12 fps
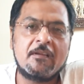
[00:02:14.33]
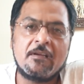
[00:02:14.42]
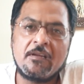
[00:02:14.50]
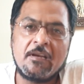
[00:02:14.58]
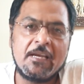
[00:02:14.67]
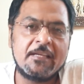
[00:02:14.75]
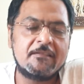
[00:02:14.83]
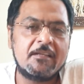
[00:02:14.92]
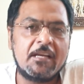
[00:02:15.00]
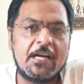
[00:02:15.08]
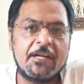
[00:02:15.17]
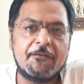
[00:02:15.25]
uh, released
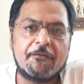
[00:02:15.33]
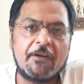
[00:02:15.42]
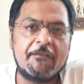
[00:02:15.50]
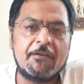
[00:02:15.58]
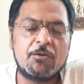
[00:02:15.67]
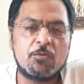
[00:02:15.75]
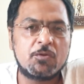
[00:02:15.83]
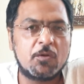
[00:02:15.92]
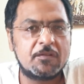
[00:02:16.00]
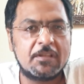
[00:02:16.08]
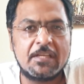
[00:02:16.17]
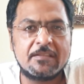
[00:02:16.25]
in 95 and
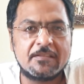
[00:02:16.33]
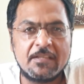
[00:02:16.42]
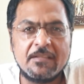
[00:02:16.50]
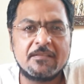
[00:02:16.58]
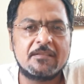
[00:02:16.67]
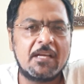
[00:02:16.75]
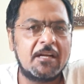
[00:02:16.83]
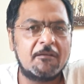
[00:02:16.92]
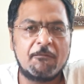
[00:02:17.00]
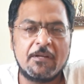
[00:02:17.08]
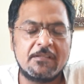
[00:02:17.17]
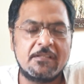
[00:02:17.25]
2006
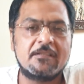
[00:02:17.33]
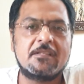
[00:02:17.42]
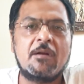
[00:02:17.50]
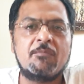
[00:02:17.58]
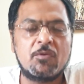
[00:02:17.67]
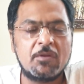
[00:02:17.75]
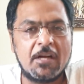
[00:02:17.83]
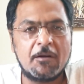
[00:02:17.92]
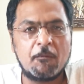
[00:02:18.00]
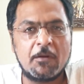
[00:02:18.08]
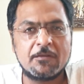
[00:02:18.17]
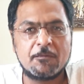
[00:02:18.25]
and we'll just come to
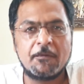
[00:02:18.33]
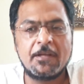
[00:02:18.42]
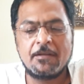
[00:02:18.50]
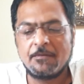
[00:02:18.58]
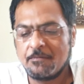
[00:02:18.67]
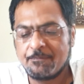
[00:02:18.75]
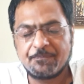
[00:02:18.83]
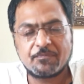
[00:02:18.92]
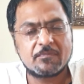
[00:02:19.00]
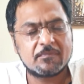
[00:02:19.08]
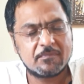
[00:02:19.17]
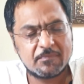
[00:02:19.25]
that once we
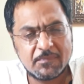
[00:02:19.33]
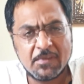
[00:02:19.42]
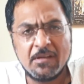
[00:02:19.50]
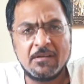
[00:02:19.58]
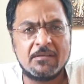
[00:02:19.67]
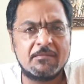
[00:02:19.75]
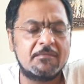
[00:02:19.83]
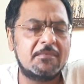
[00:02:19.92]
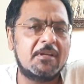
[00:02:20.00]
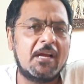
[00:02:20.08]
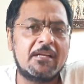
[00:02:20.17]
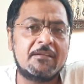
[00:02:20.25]
um,
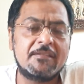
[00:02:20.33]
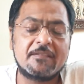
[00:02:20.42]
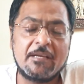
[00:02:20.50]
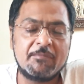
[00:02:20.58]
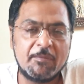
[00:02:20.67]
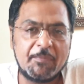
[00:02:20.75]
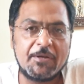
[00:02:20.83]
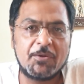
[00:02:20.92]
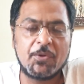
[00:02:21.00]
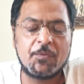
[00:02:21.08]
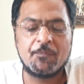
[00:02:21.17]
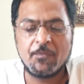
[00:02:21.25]
I describe the pen
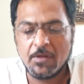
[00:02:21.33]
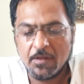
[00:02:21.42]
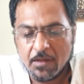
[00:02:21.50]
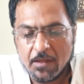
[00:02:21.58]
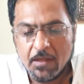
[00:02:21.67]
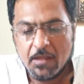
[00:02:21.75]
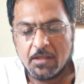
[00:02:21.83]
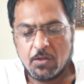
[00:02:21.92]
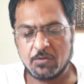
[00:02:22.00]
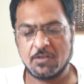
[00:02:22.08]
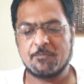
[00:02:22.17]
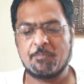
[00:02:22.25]
to you
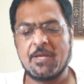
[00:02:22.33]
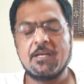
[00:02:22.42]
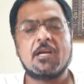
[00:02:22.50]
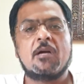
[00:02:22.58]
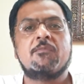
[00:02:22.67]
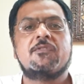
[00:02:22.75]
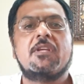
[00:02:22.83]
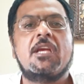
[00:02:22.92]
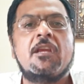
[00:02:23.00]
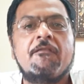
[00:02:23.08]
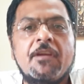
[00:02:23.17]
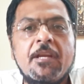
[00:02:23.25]
now this pen comes
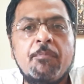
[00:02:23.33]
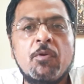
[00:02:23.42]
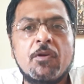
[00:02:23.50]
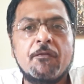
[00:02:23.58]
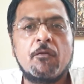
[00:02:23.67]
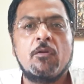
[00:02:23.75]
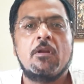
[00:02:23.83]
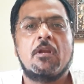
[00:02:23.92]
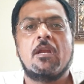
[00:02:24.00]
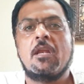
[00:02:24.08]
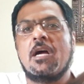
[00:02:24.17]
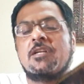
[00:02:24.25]
in a very beautiful
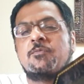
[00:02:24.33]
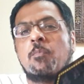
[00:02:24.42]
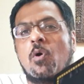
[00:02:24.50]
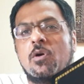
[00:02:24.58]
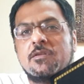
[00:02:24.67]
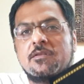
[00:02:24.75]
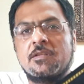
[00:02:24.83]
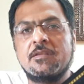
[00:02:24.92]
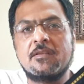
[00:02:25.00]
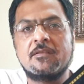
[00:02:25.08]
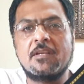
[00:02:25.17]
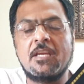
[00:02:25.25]
large box.
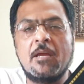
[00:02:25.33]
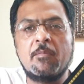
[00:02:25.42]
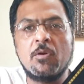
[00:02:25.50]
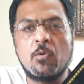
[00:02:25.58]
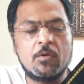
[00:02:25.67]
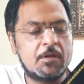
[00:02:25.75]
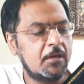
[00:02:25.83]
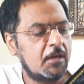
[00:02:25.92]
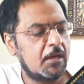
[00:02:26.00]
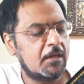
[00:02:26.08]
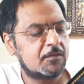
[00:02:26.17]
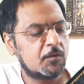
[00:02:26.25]
This is enamel coated.
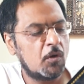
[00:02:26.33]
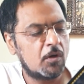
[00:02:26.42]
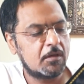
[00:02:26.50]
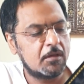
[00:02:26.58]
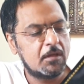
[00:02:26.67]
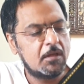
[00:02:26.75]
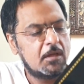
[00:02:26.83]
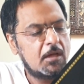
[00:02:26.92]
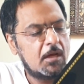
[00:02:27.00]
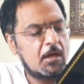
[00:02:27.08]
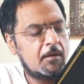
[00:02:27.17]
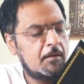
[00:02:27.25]
It's got
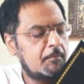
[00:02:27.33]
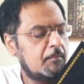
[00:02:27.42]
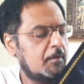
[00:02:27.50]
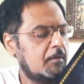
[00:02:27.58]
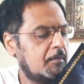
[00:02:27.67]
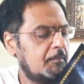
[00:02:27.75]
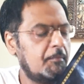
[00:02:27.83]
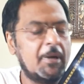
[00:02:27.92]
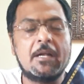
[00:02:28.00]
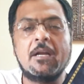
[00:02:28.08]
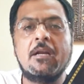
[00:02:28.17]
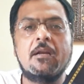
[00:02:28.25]
a
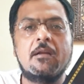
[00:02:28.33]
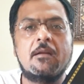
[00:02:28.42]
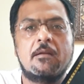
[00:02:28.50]
metal